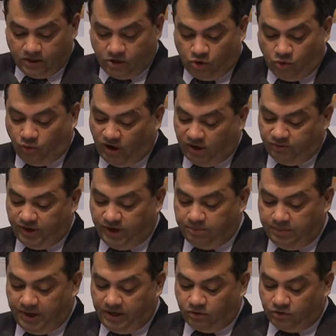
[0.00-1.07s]
While we
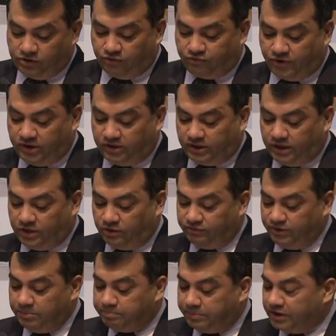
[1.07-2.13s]
remain on the front line of the
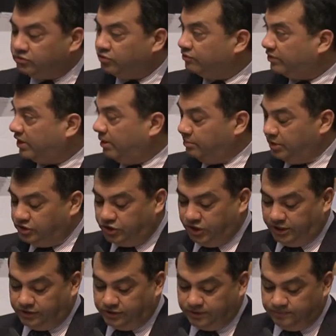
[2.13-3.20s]
impacts of climate
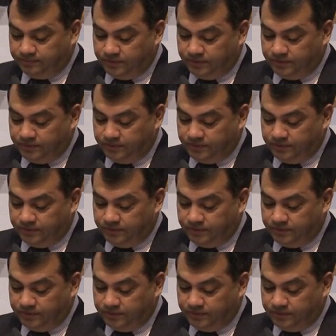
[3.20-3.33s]
change,